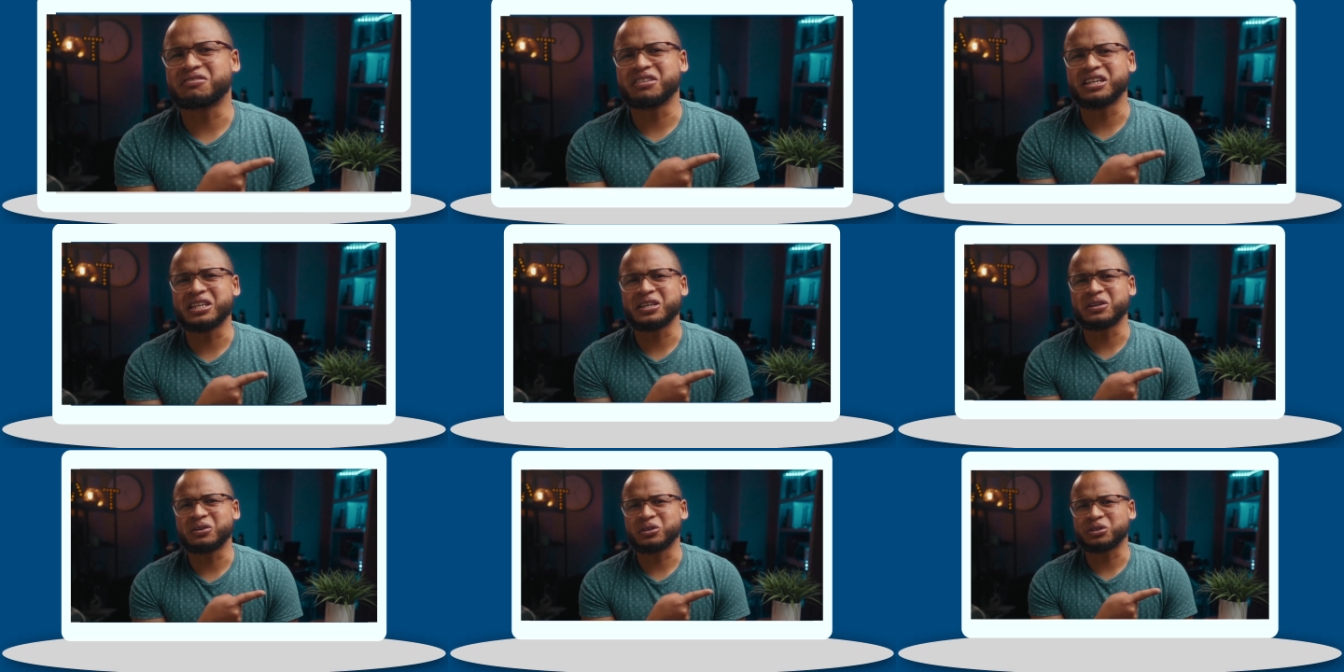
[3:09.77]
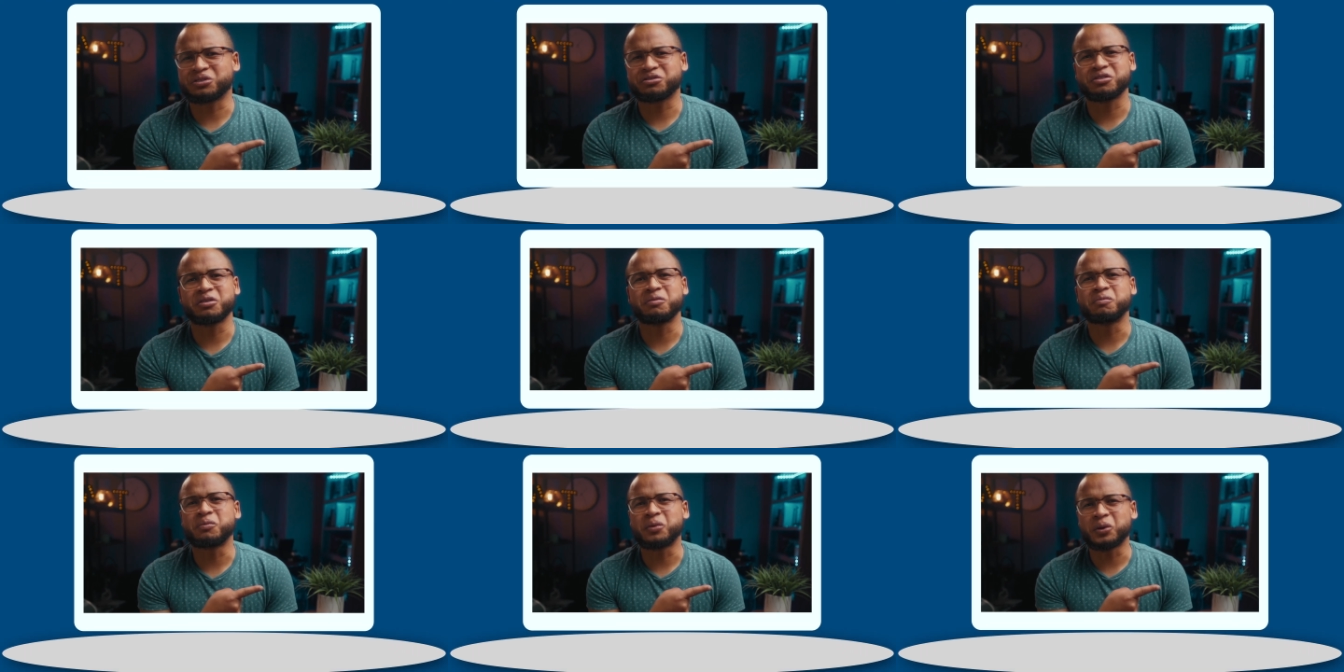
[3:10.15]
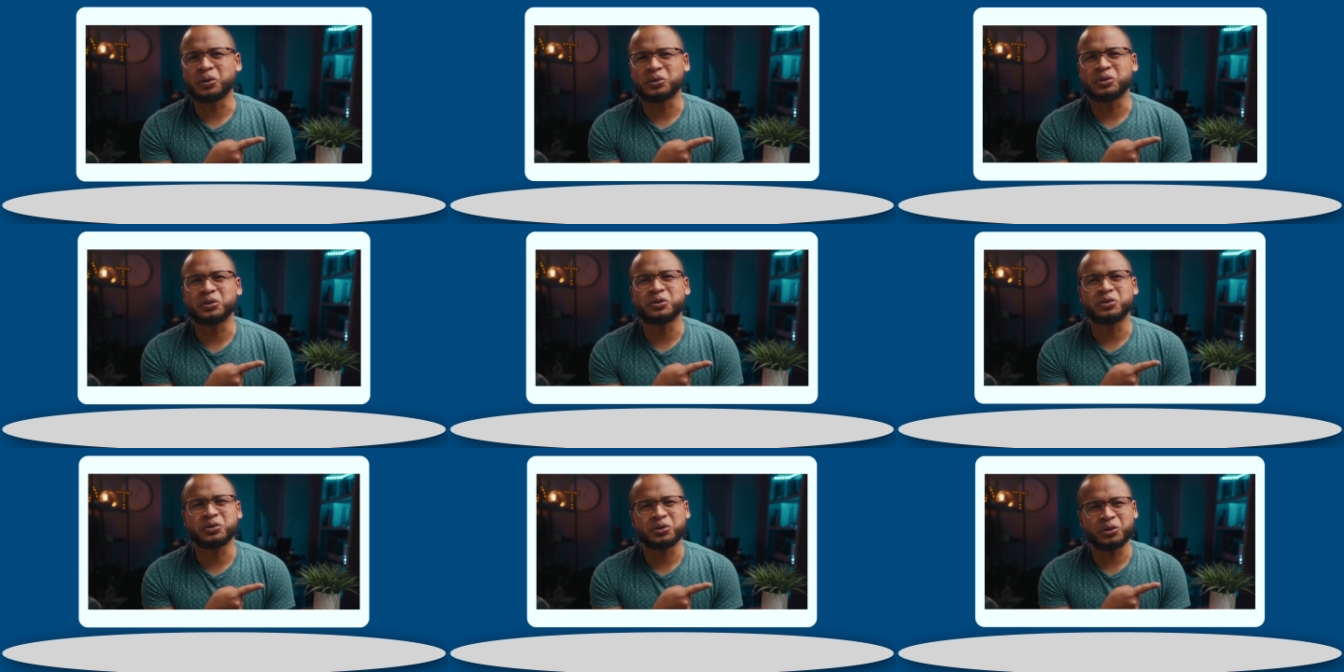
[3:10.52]
videos for
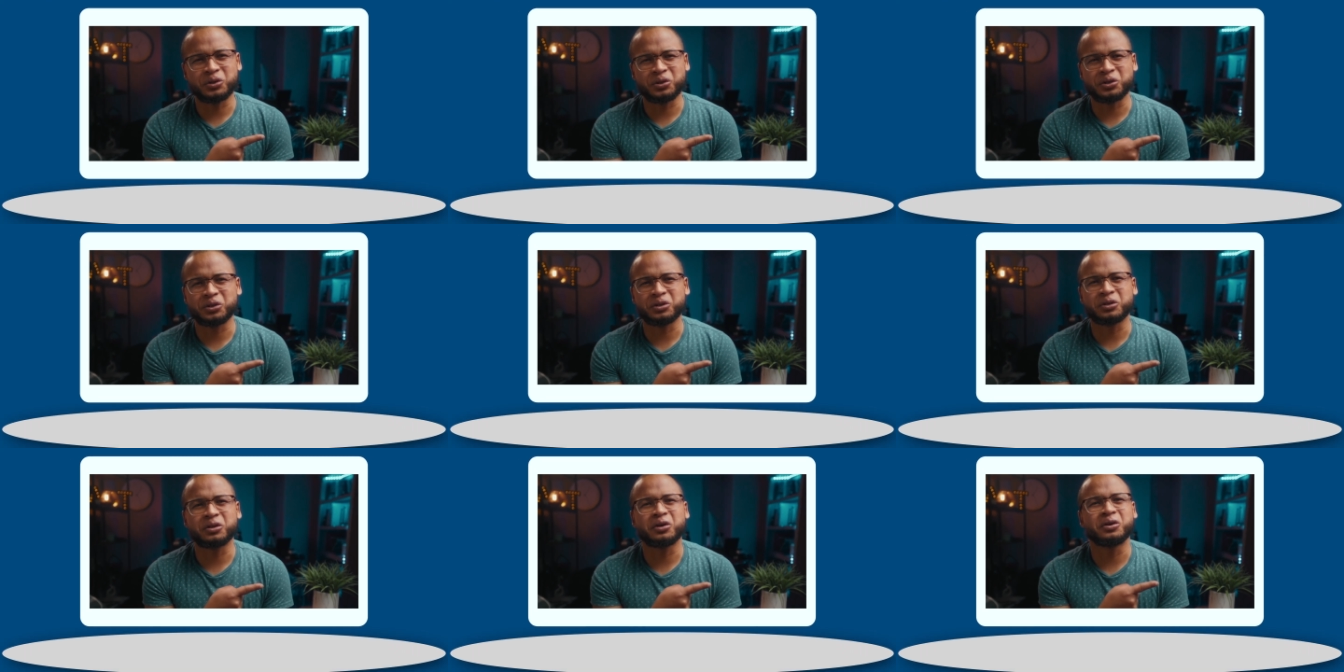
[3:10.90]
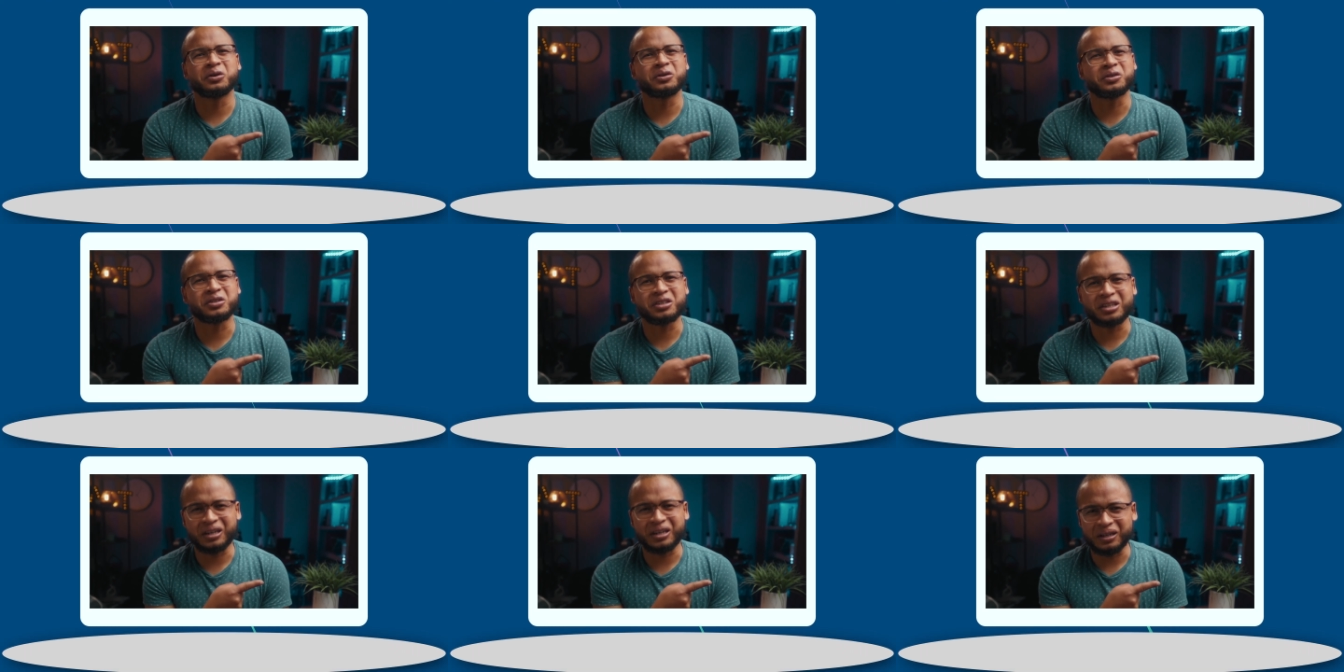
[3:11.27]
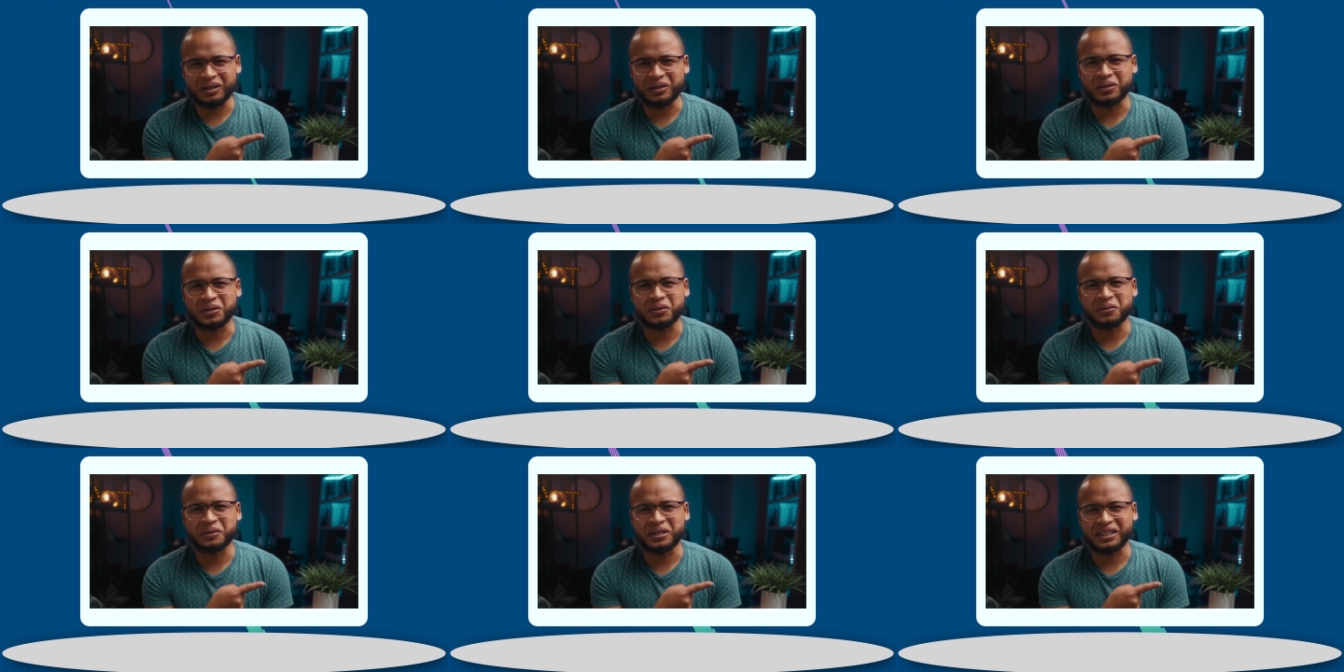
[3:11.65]
more tutorial on
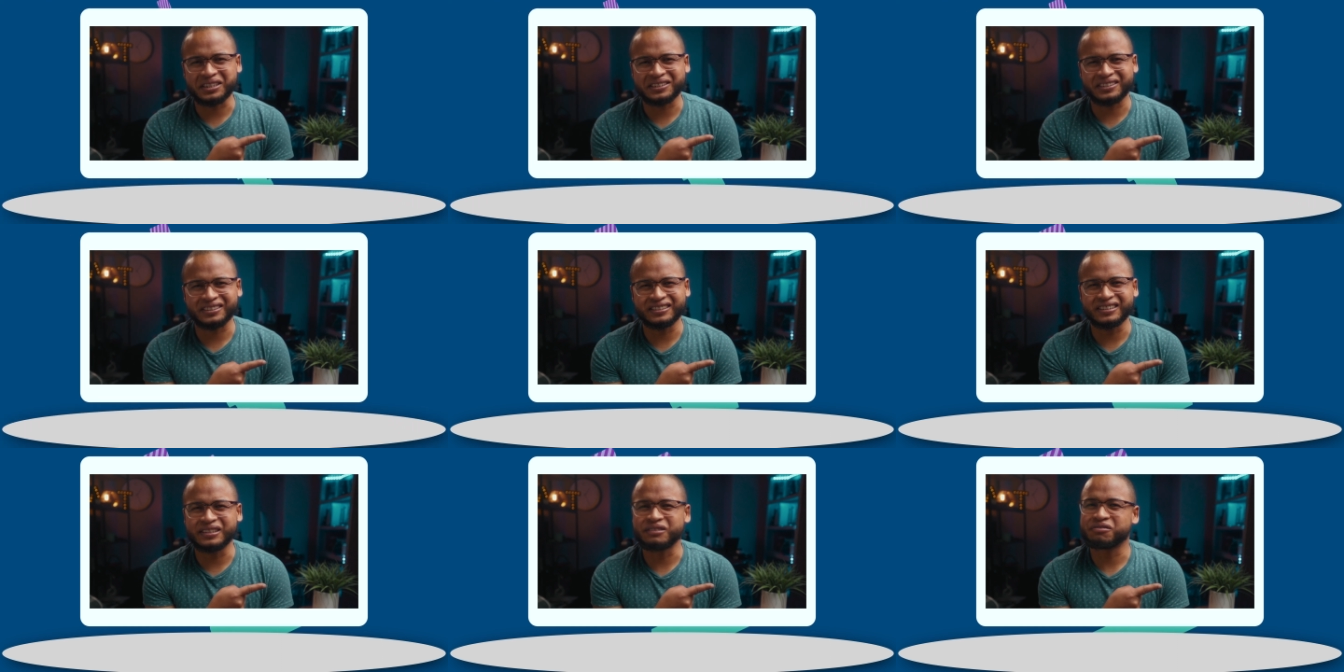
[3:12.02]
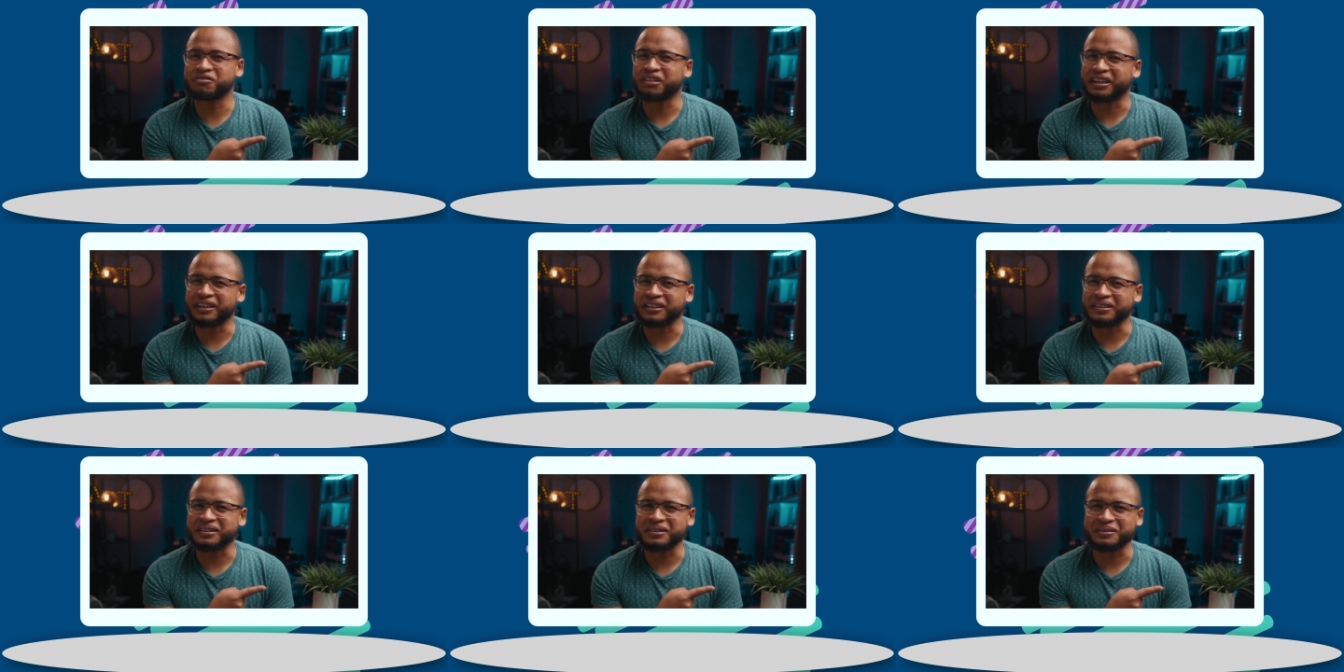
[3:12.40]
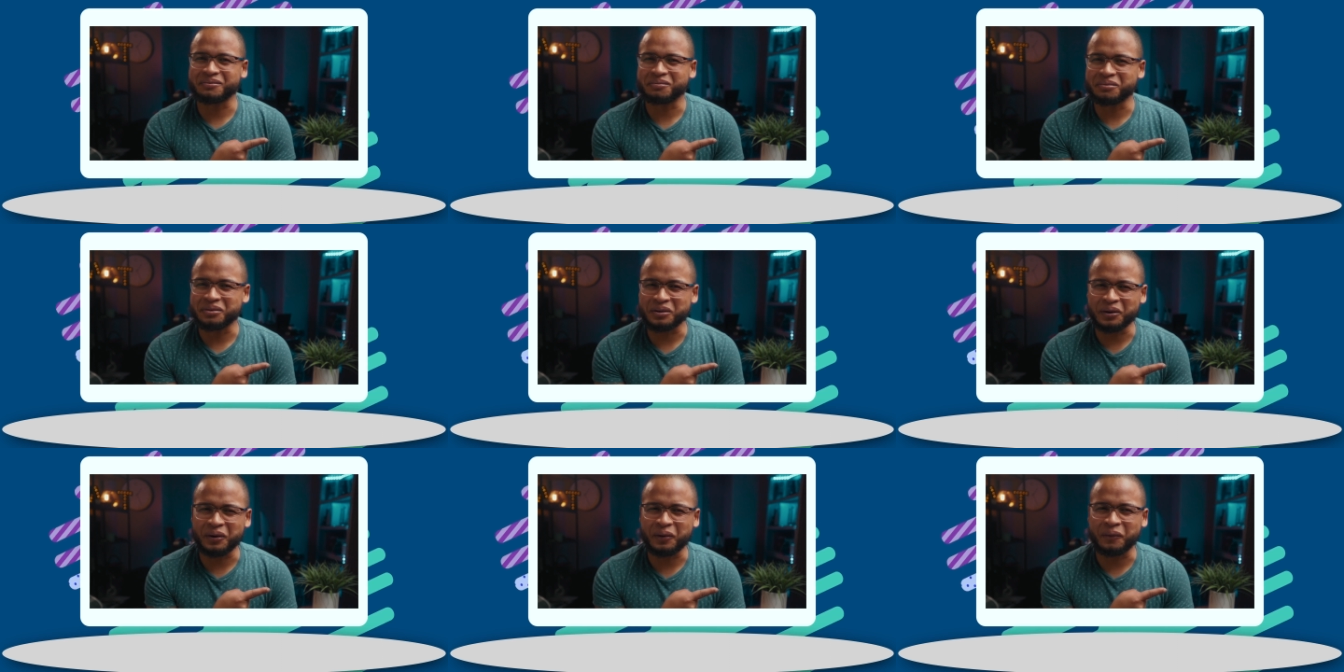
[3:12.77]
color correction in Final Cut
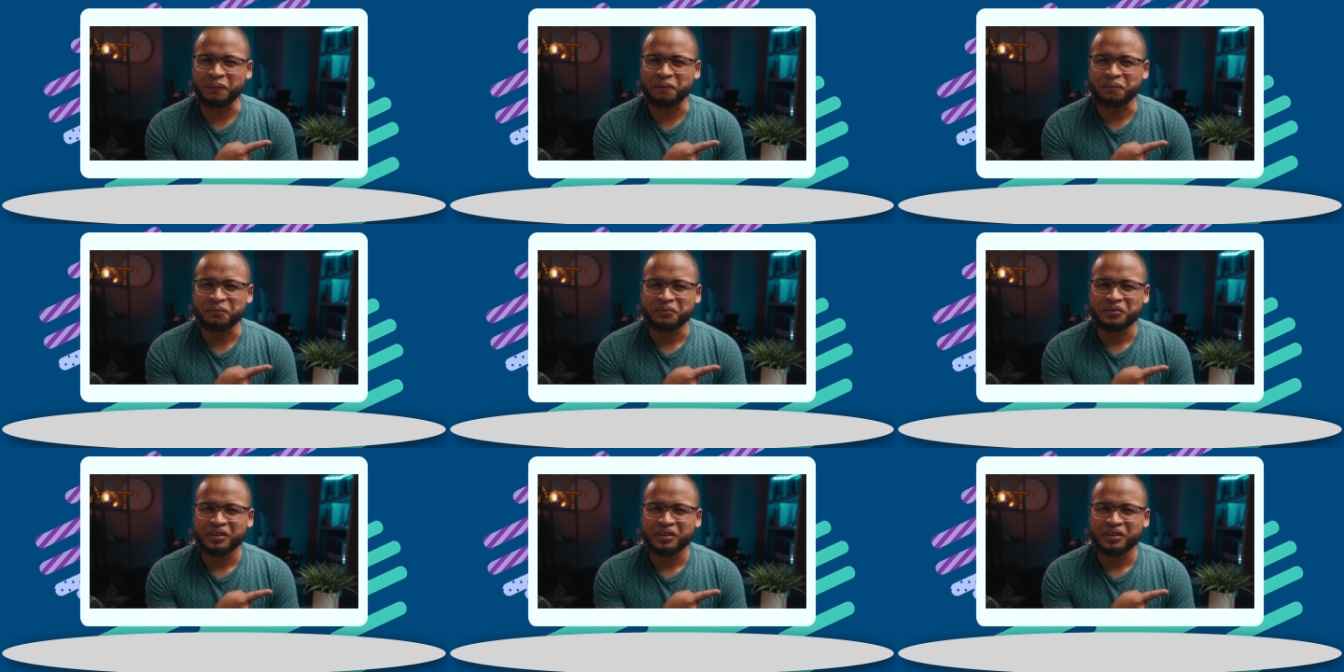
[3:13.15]
Pro.